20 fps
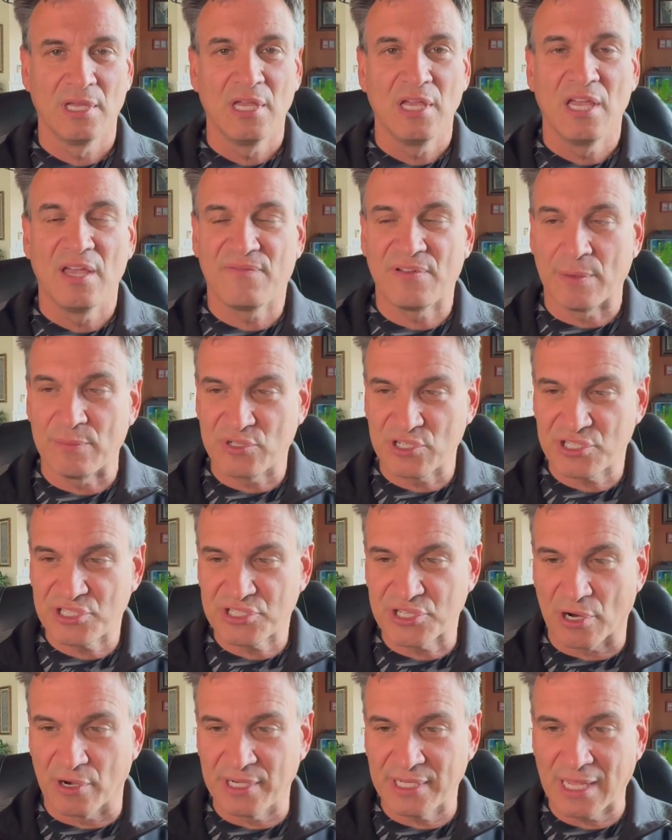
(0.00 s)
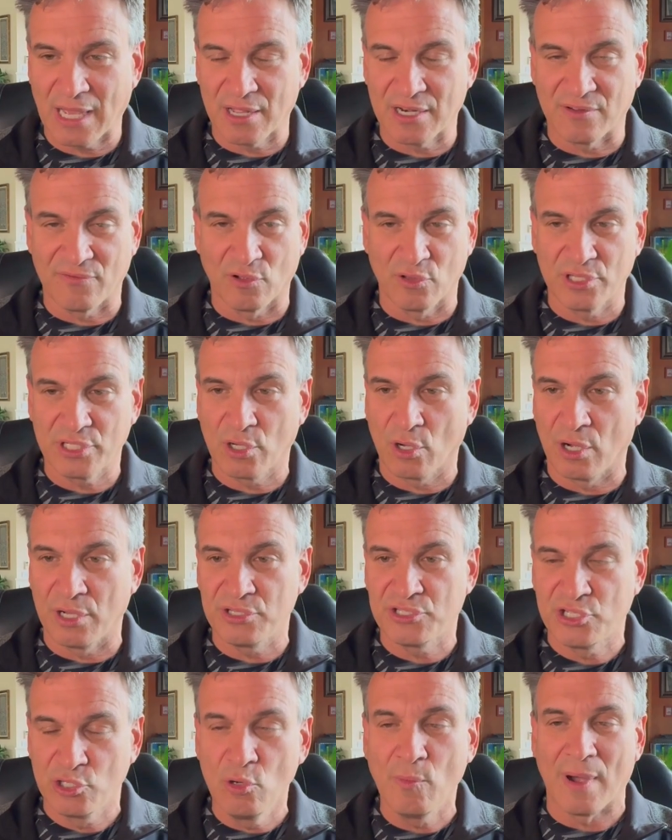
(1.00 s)
If I'm just starting out, I've only gone
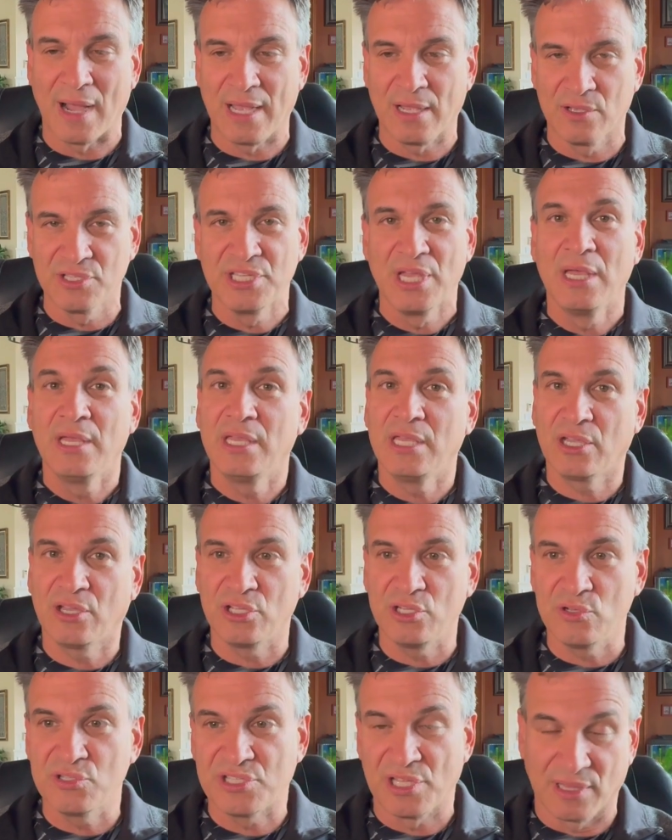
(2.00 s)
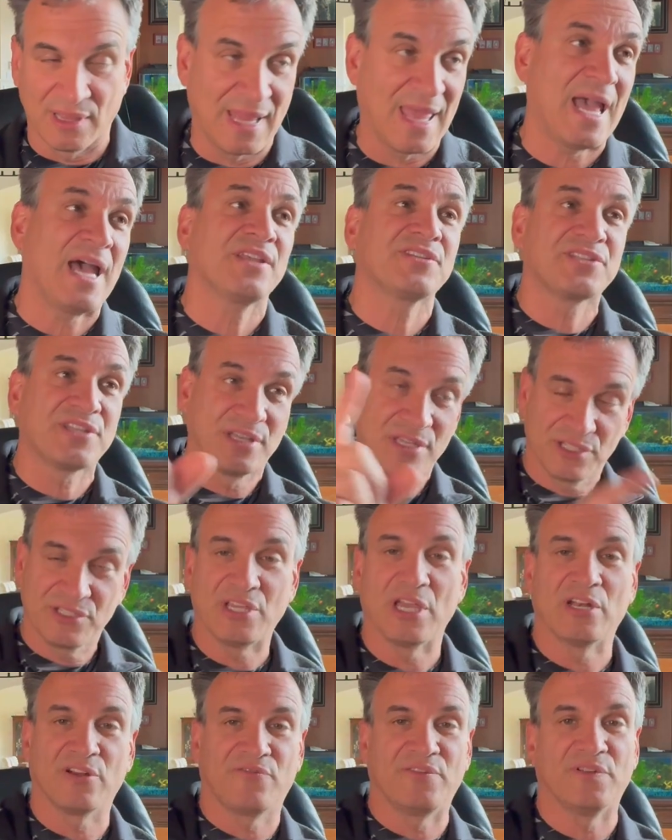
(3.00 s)
2 miles, it could use the last
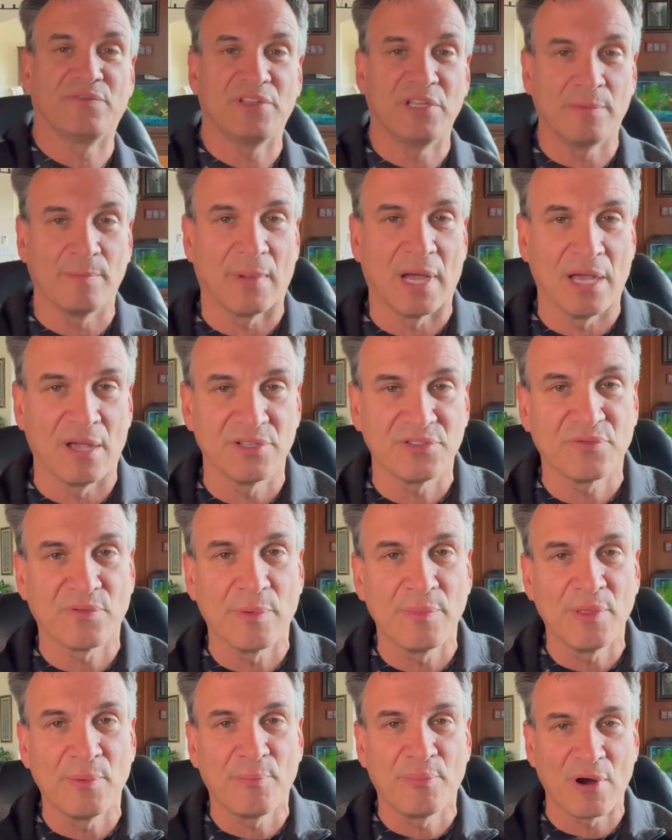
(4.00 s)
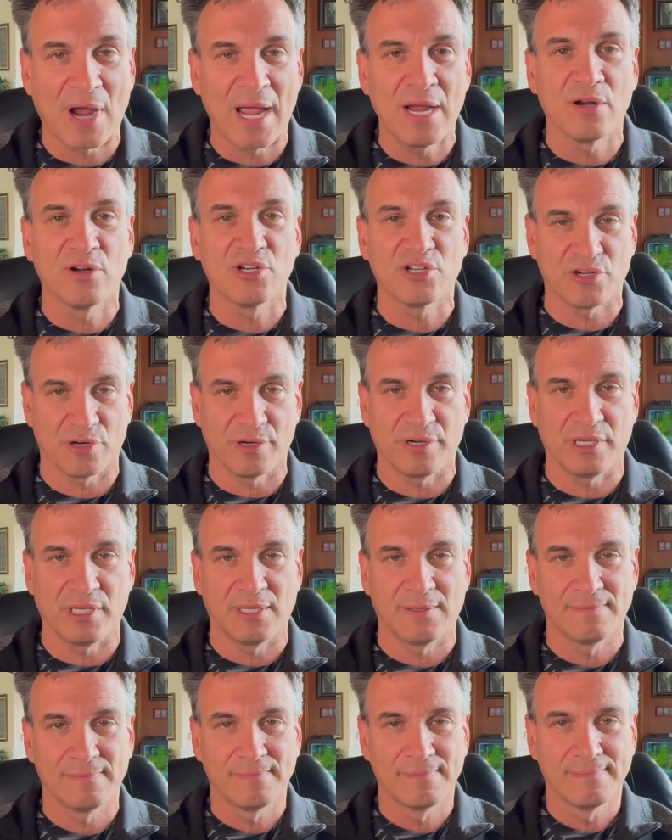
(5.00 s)
10 or 15 miles from the prior journey.
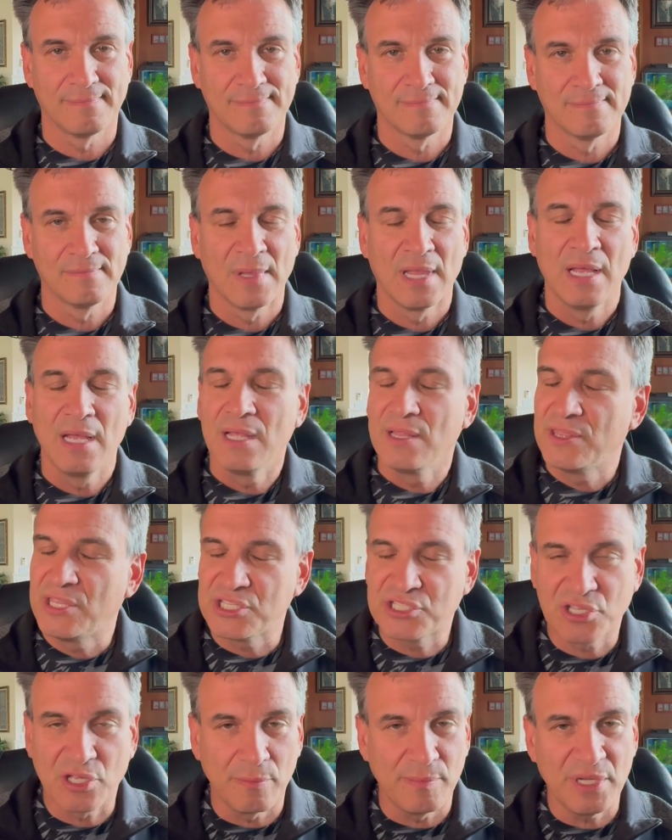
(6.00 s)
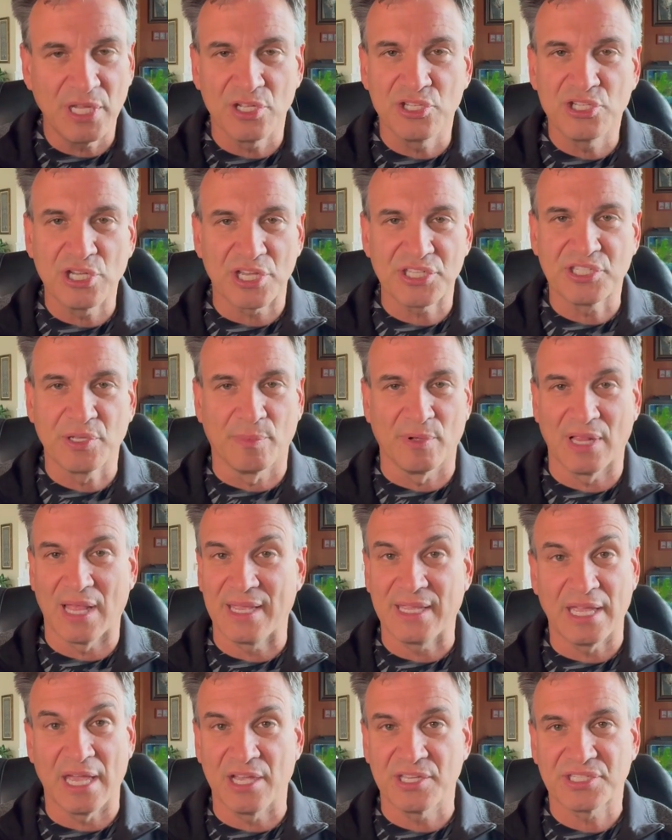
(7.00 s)
This could be adjustable, I
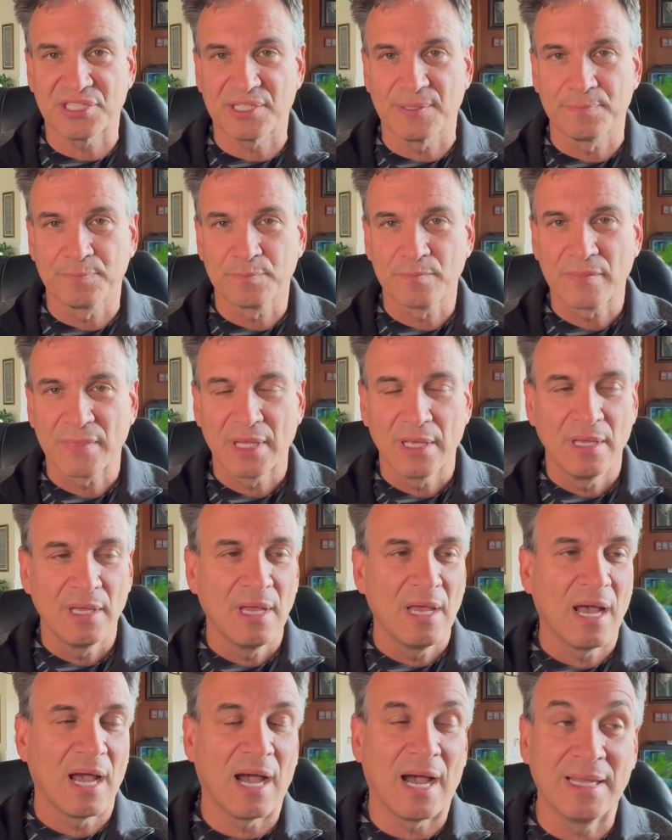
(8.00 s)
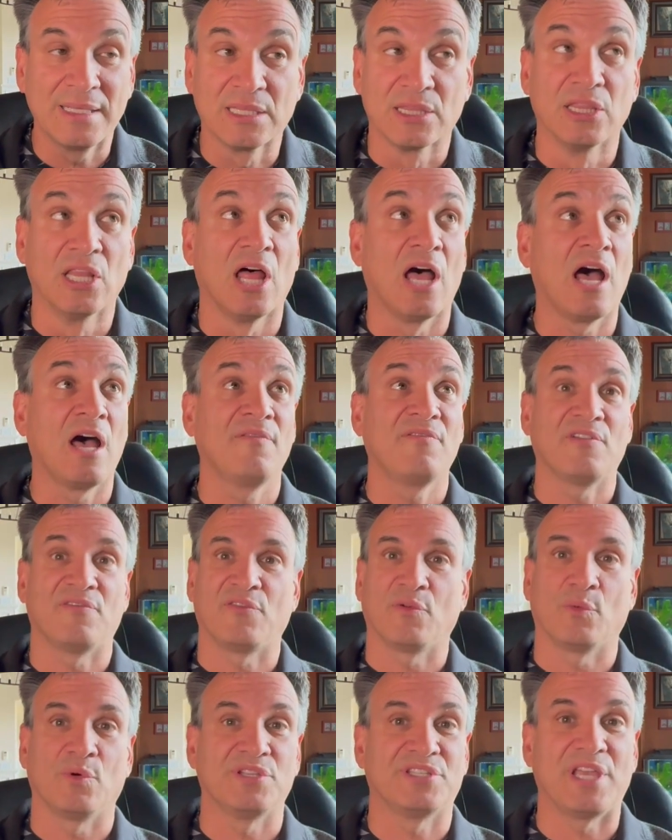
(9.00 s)
guess. I'd love if it
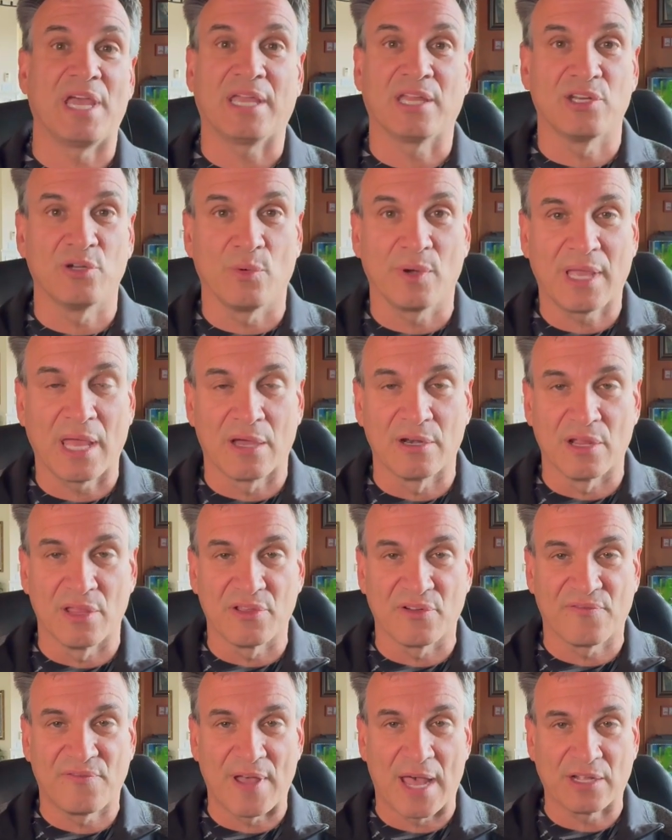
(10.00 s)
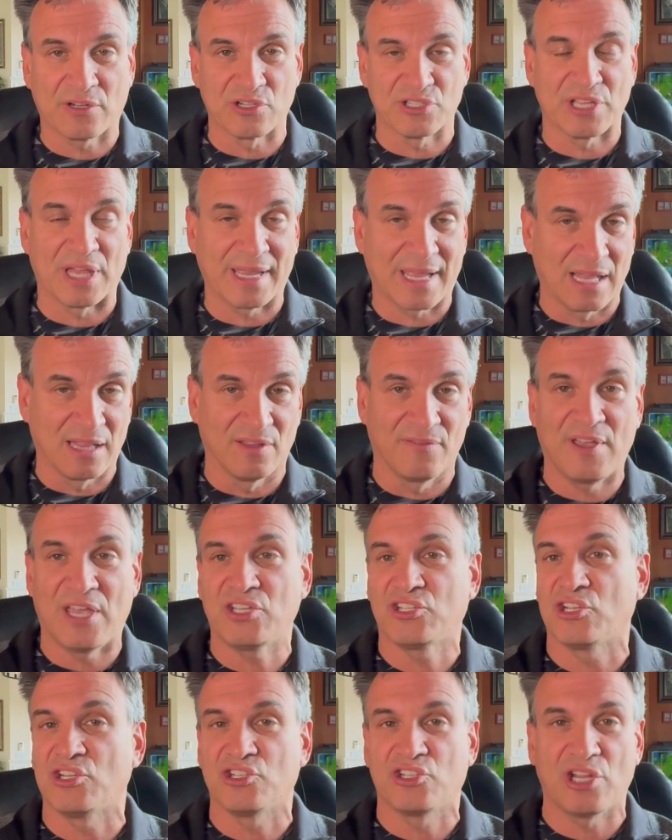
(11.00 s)
would take into account other factors like
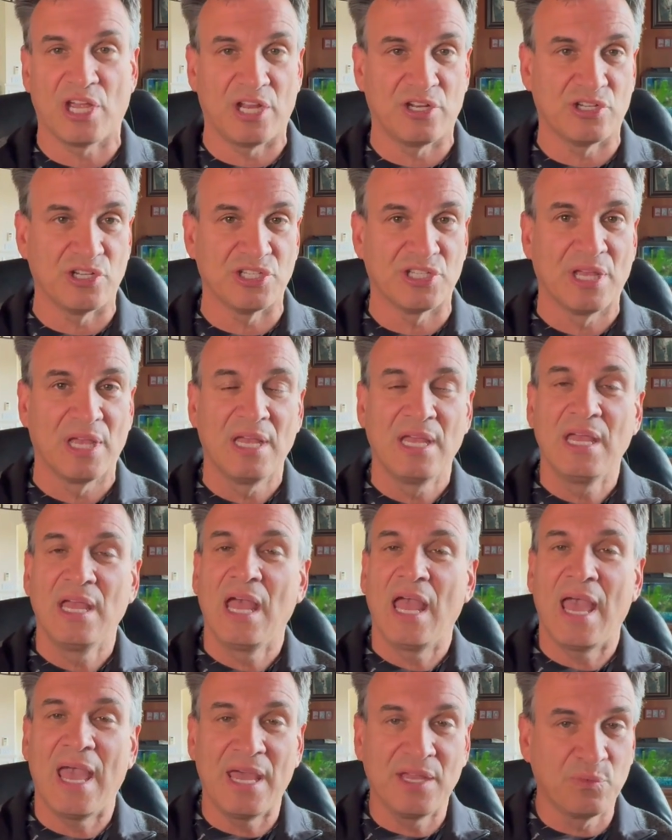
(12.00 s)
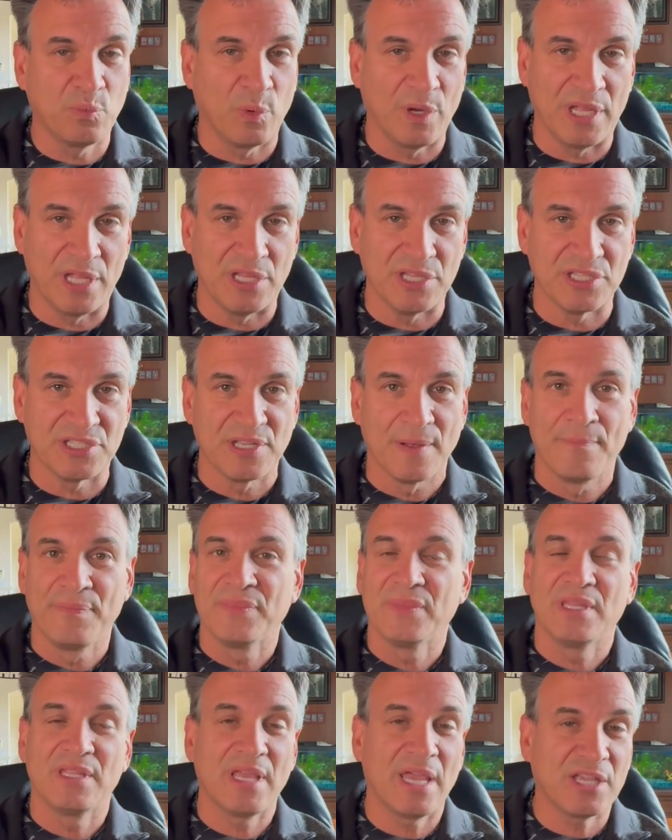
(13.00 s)
elevation changes, headwinds,
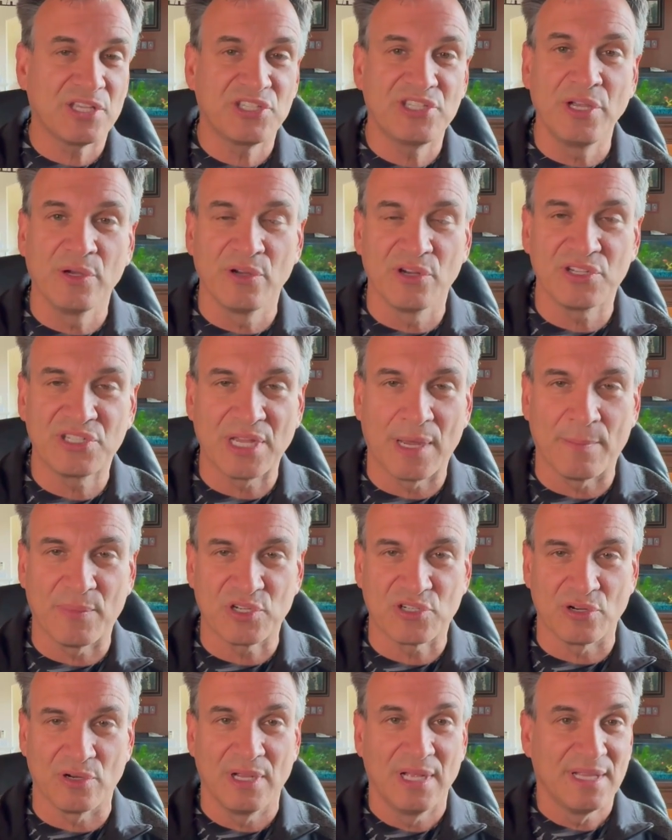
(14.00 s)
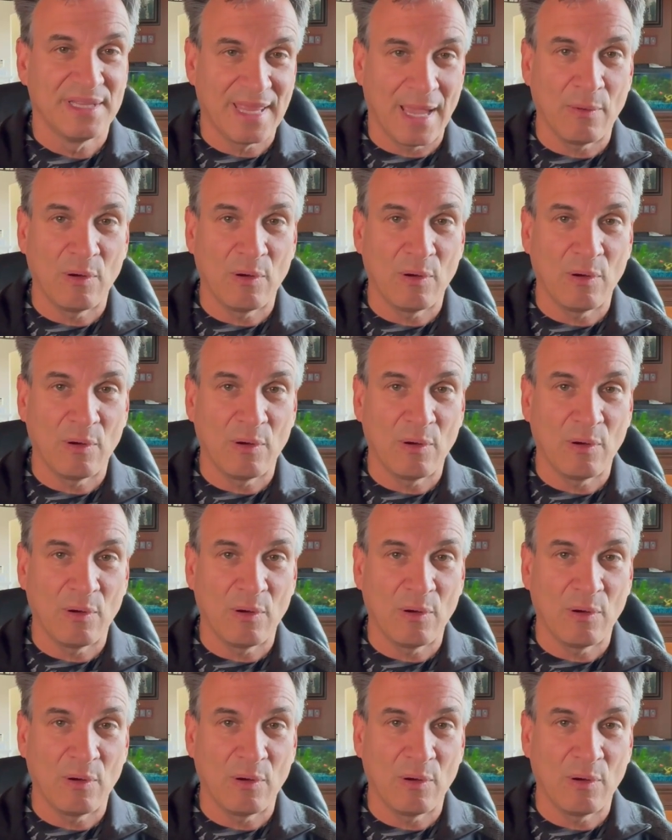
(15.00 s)
exterior temperature. That